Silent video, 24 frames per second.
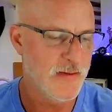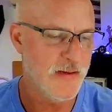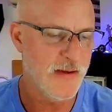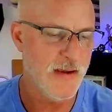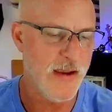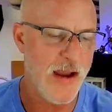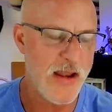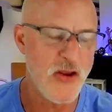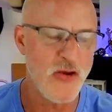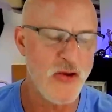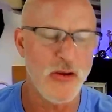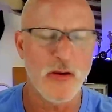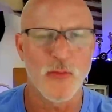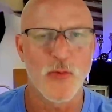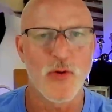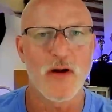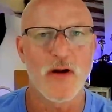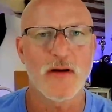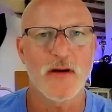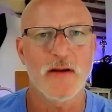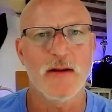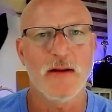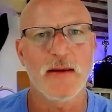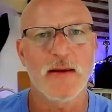I knew you
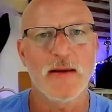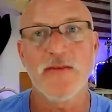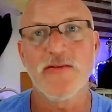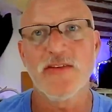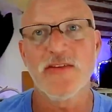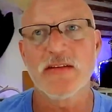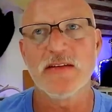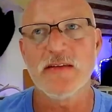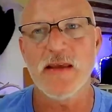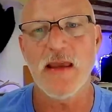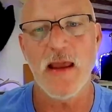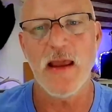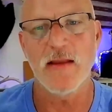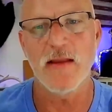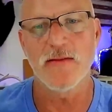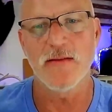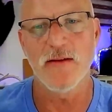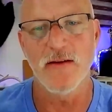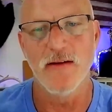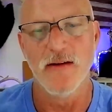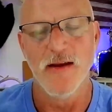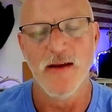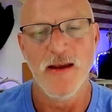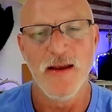weren't going to give us the
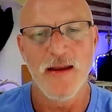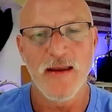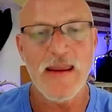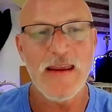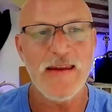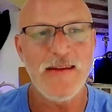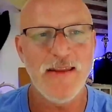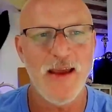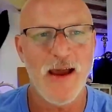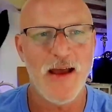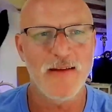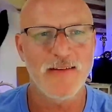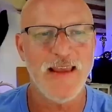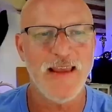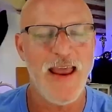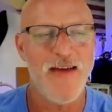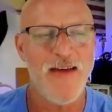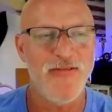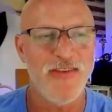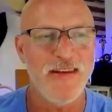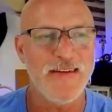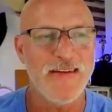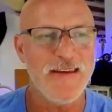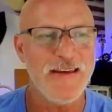answer. He does
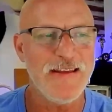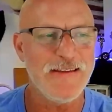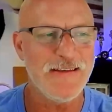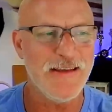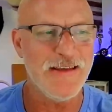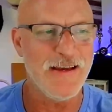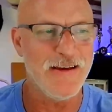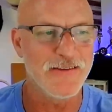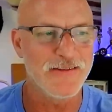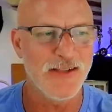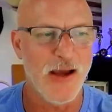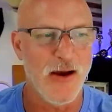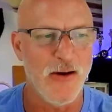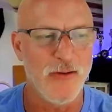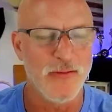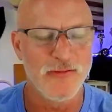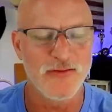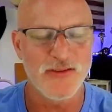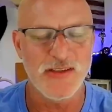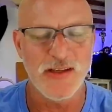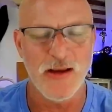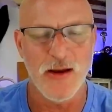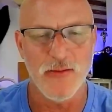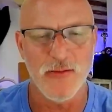have the details though.
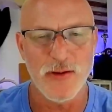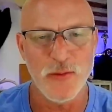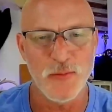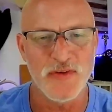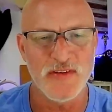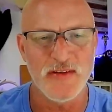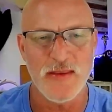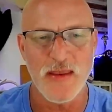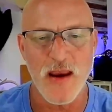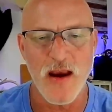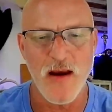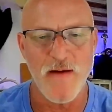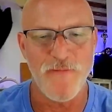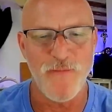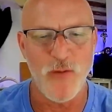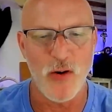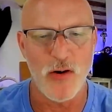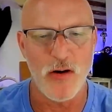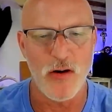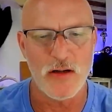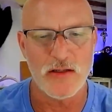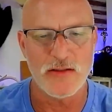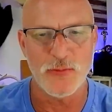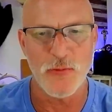So he was in the Air
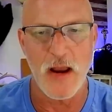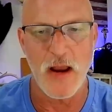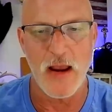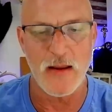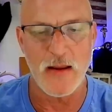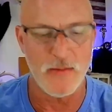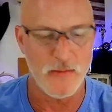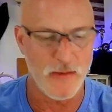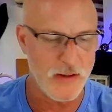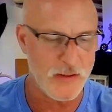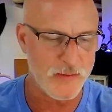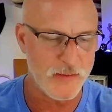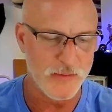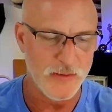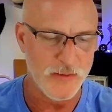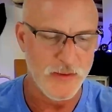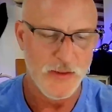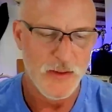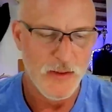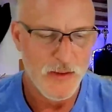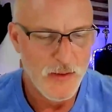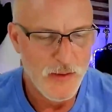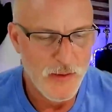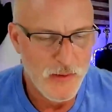Force, right? Like,
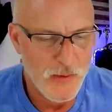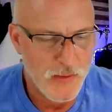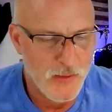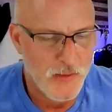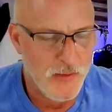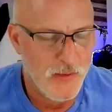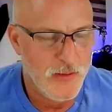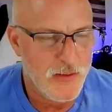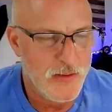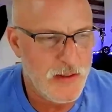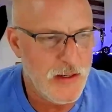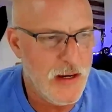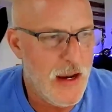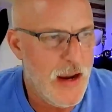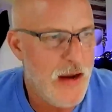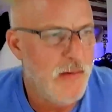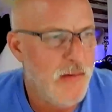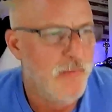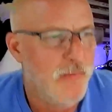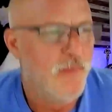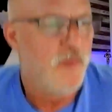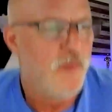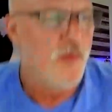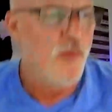
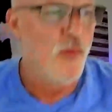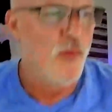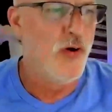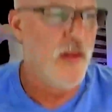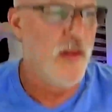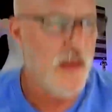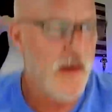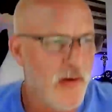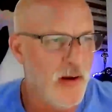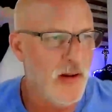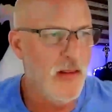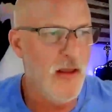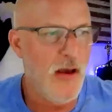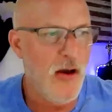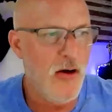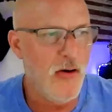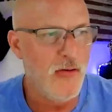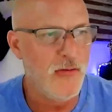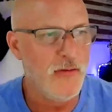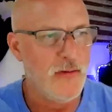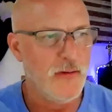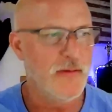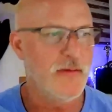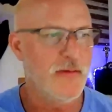okay, we'll leave it
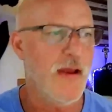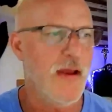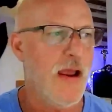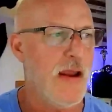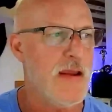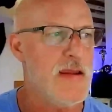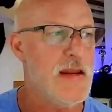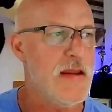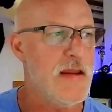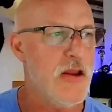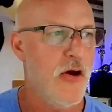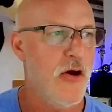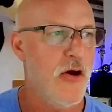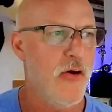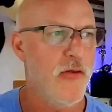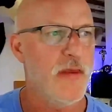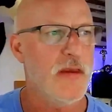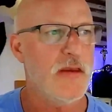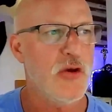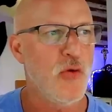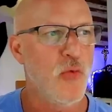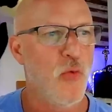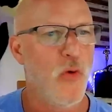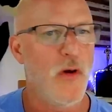alone. I didn't know
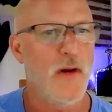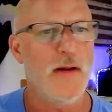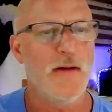that you wanted to.